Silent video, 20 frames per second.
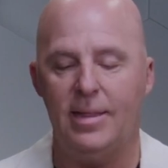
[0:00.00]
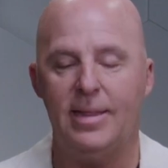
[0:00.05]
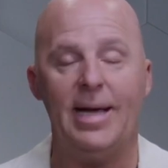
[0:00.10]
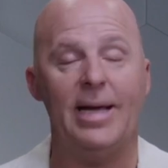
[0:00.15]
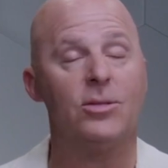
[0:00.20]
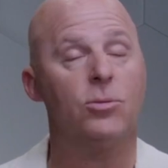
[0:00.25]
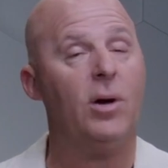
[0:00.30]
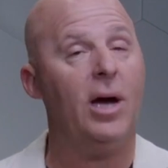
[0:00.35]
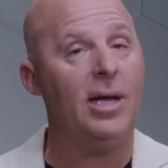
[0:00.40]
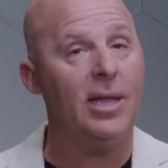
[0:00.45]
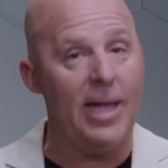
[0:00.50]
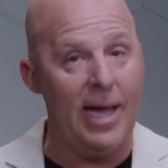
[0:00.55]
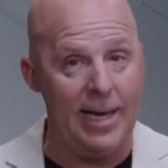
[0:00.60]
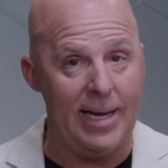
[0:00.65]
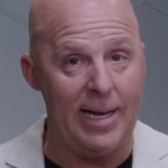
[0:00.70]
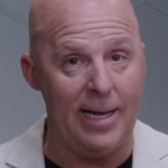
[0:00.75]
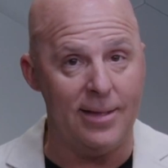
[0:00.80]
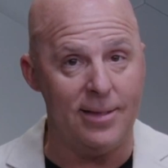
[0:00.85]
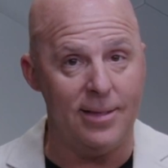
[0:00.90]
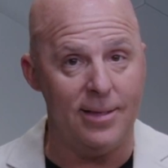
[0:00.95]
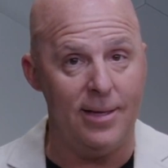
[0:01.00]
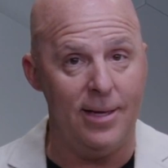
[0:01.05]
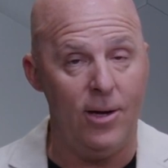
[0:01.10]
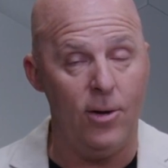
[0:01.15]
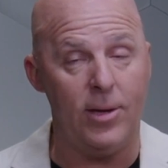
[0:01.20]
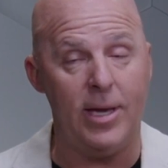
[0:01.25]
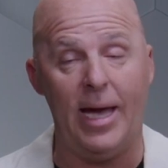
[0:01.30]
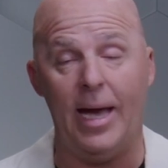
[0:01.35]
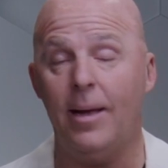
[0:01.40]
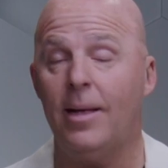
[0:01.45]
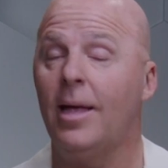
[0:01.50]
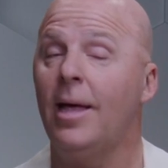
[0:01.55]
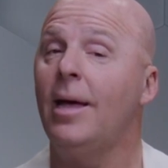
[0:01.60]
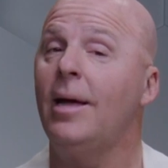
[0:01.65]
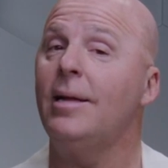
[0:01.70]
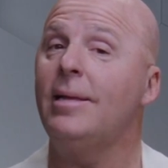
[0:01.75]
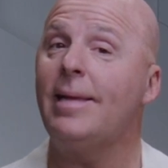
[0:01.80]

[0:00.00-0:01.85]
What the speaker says: That's why I like it, okay?